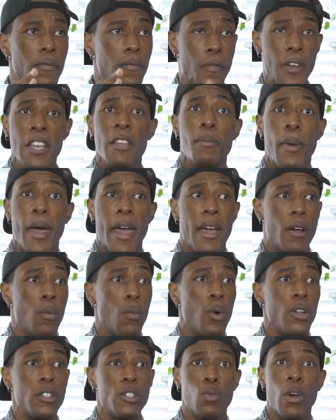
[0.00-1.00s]
feedback
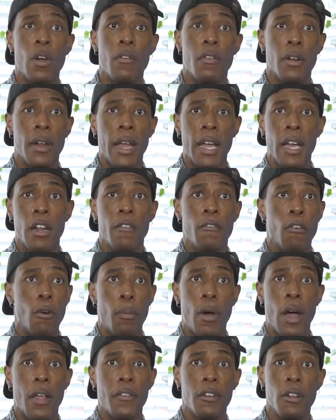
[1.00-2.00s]
whatsoever, negative or
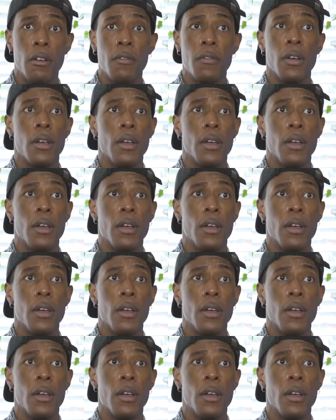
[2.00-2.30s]
positive?